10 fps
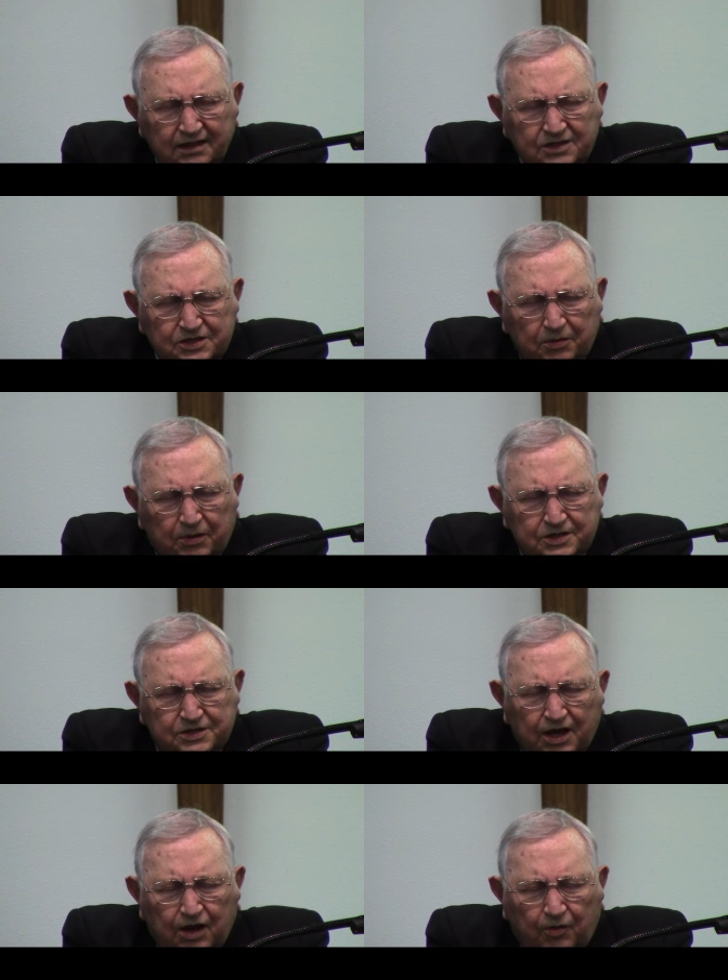Someone
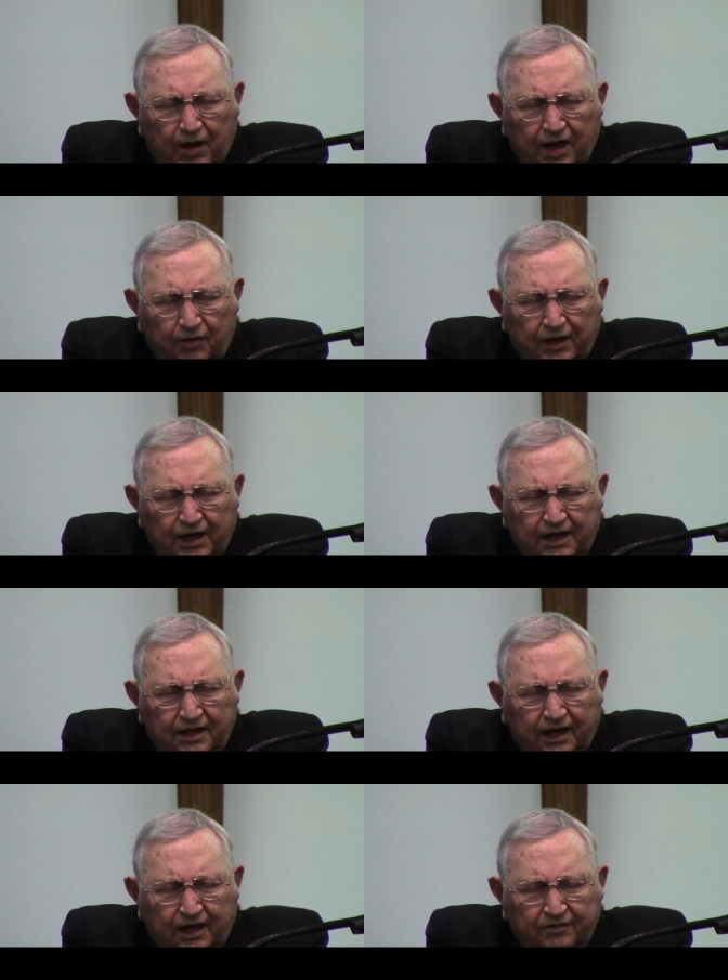say, oh, well, we
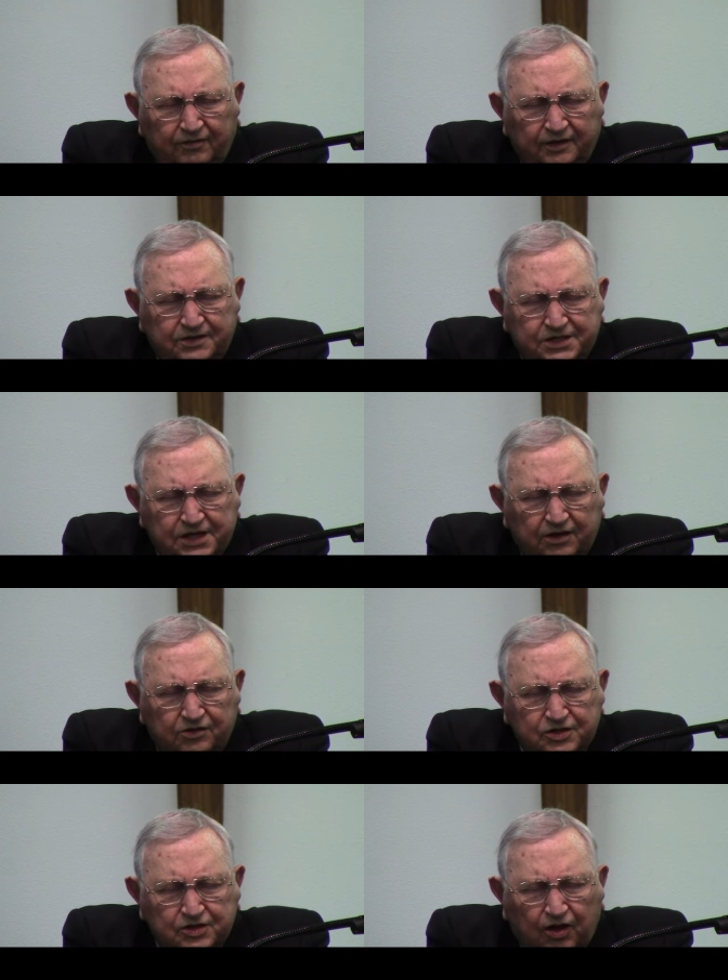need to love us
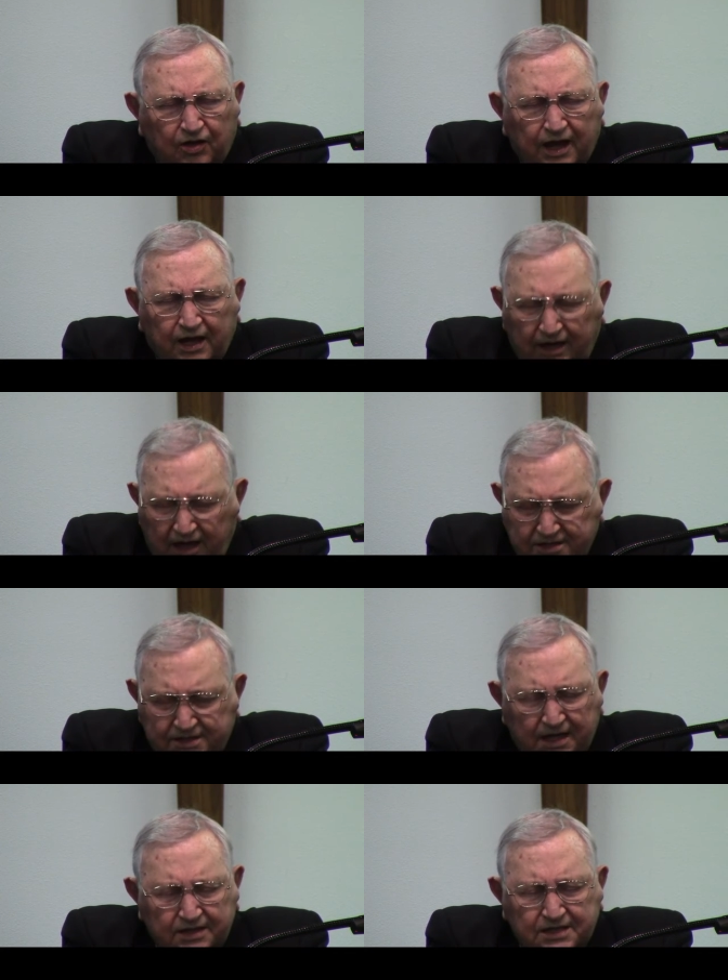sinners and all that.
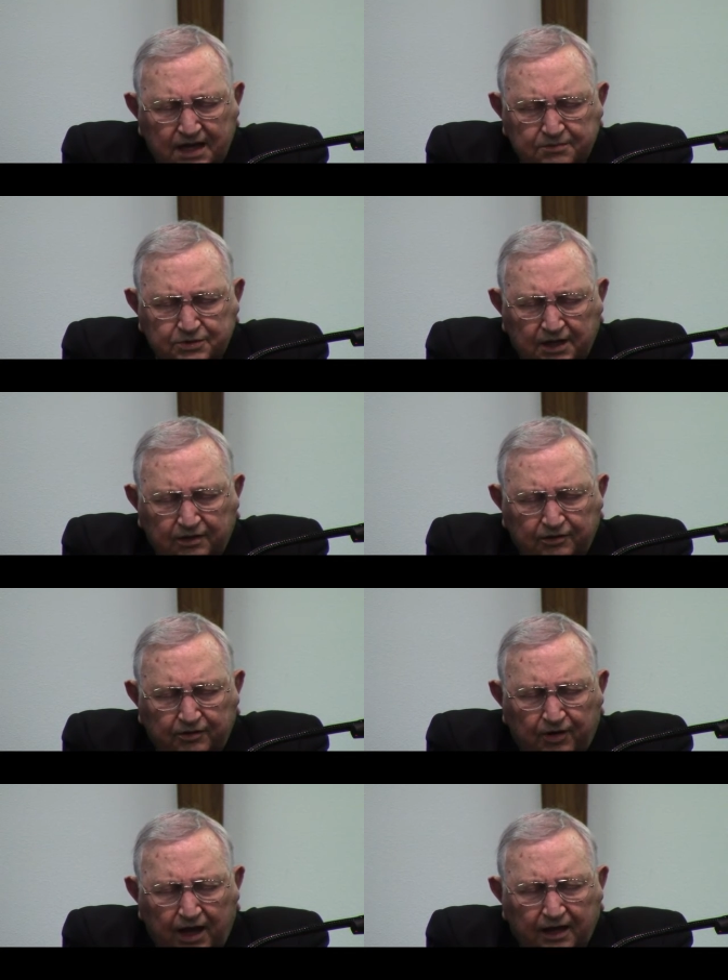Yes, that's absolutely
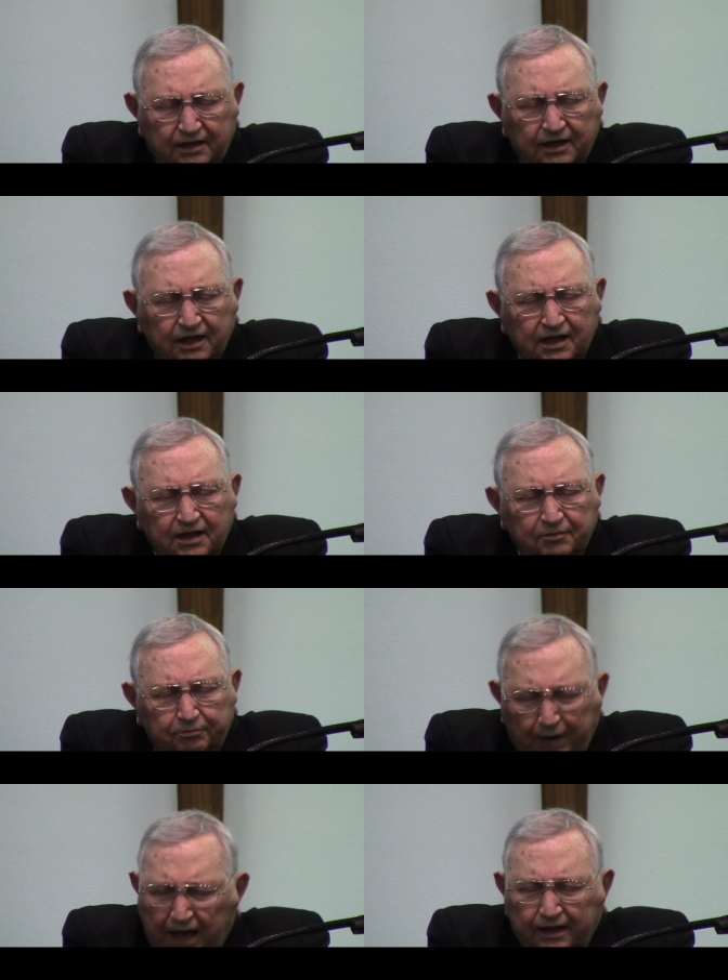right.
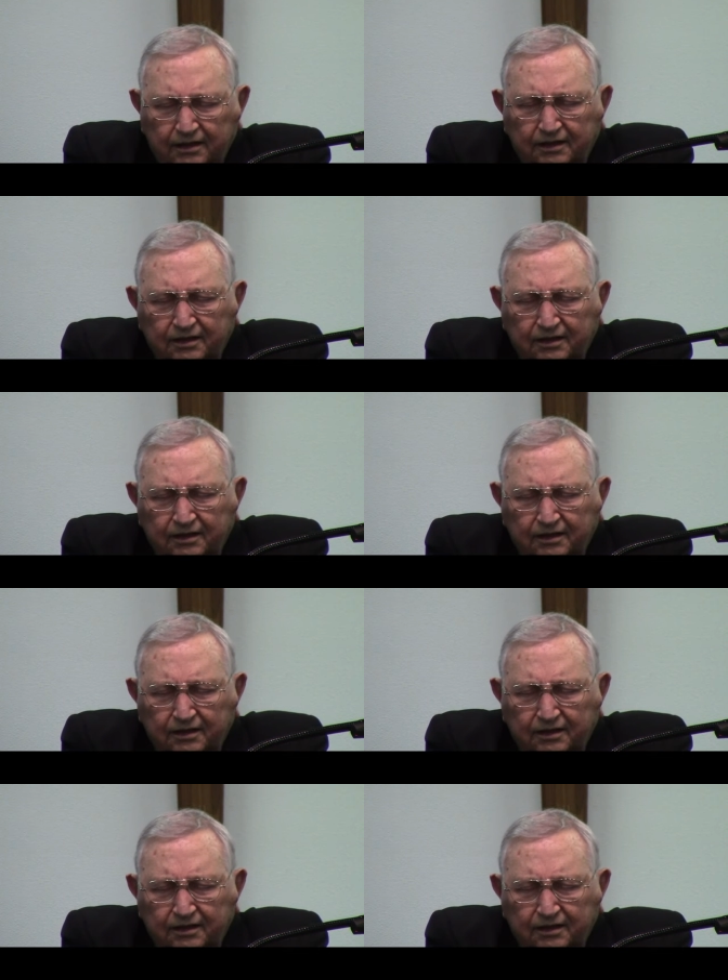But